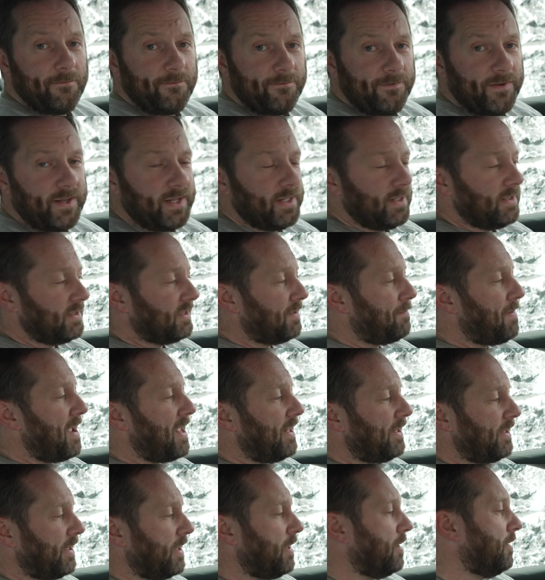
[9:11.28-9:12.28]
field,
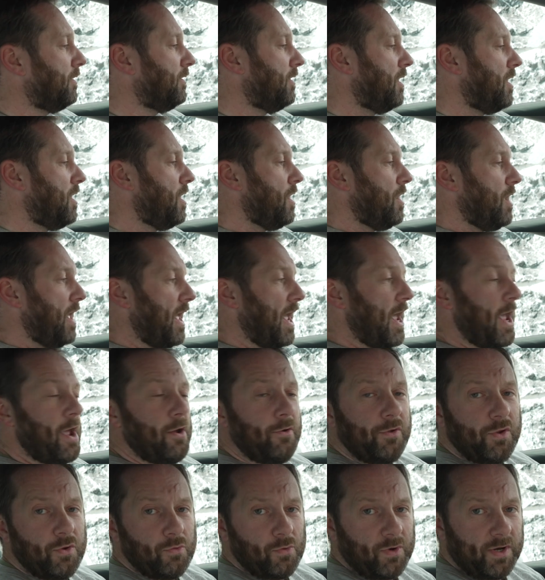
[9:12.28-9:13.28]
depending on
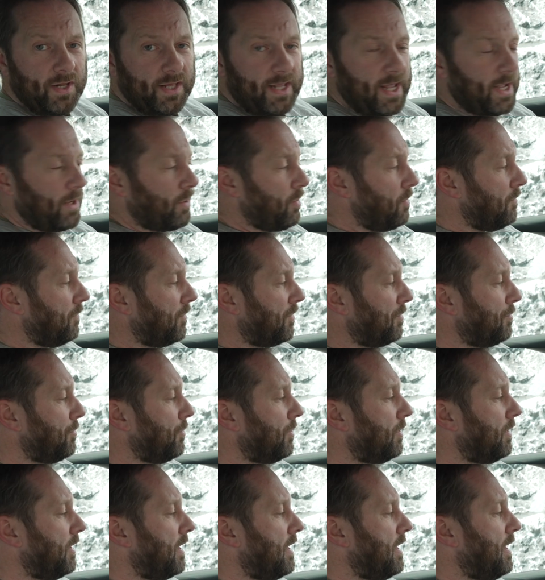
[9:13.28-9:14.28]
how you want to get
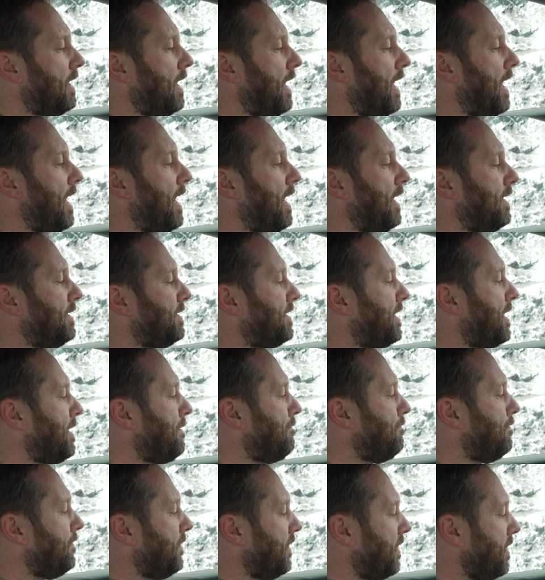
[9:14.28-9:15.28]
comfortable.
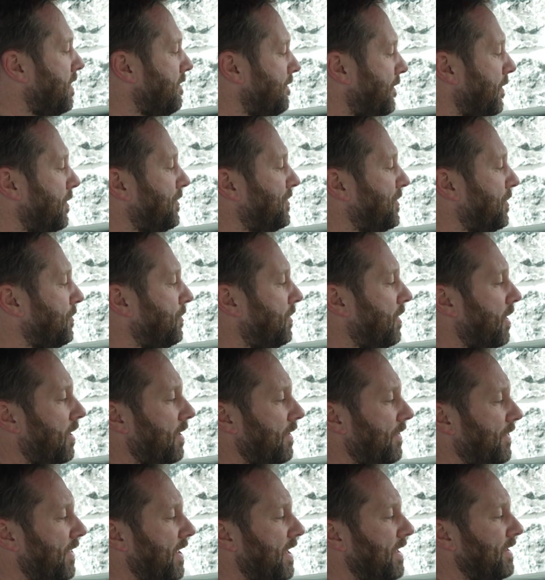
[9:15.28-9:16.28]
And you've also
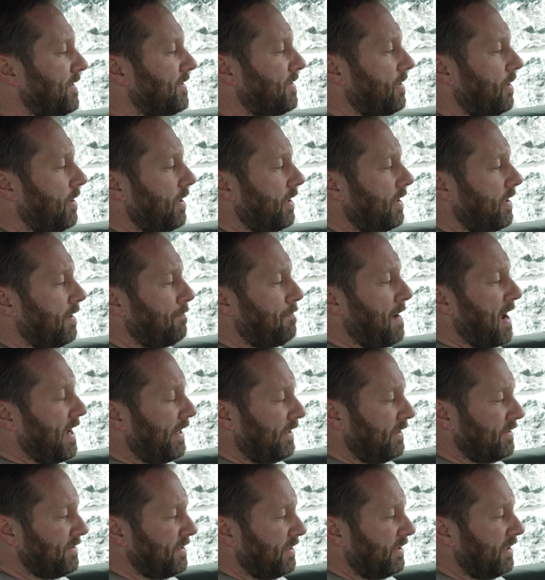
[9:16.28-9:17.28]
got things like
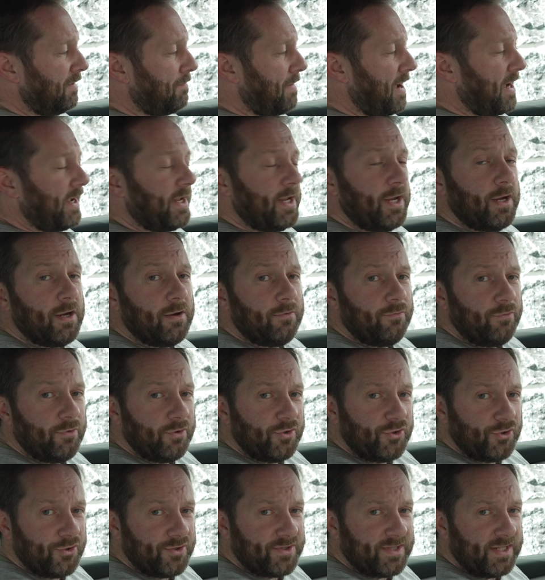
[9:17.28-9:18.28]
paddles on the back here for
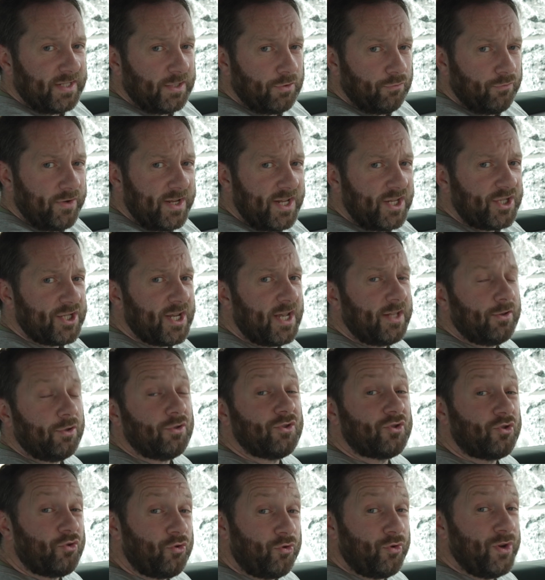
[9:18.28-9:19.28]
adjusting the regen.
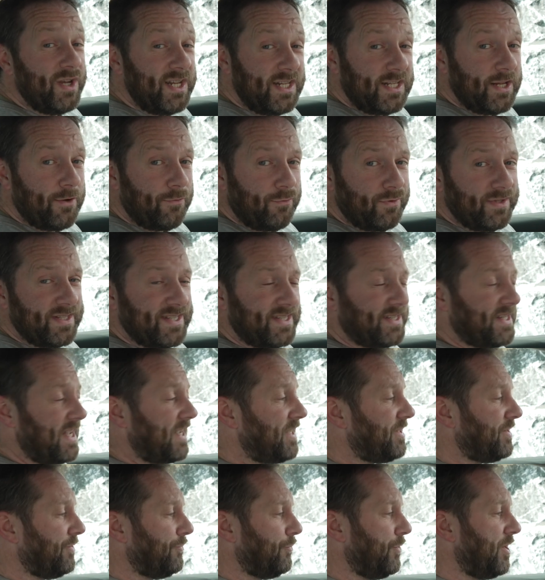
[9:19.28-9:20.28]
There's 3 different
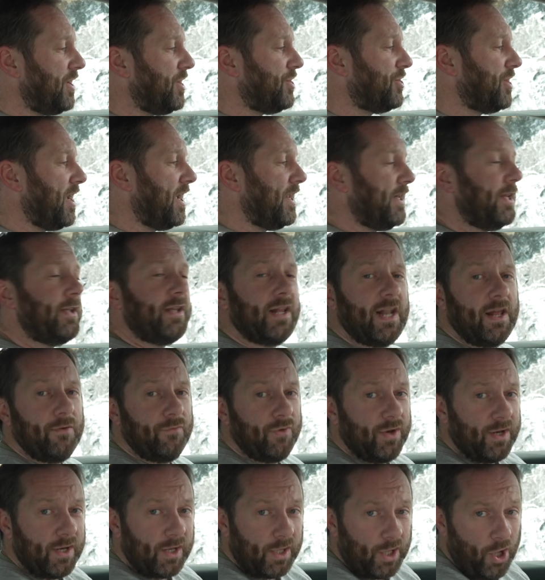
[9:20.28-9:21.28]
states of regen. You can
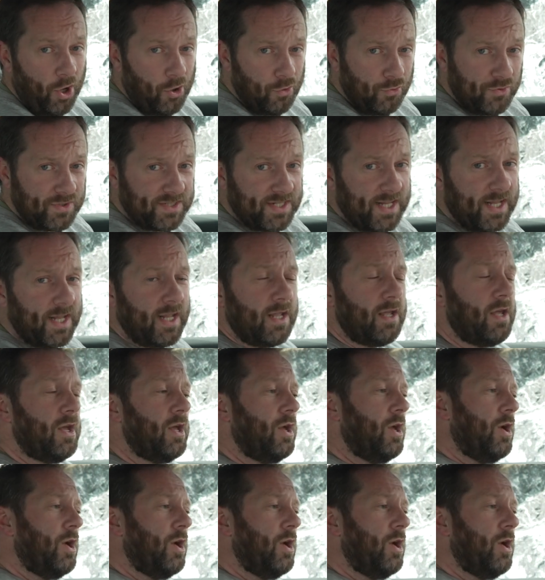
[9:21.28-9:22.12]
have it in a coasting,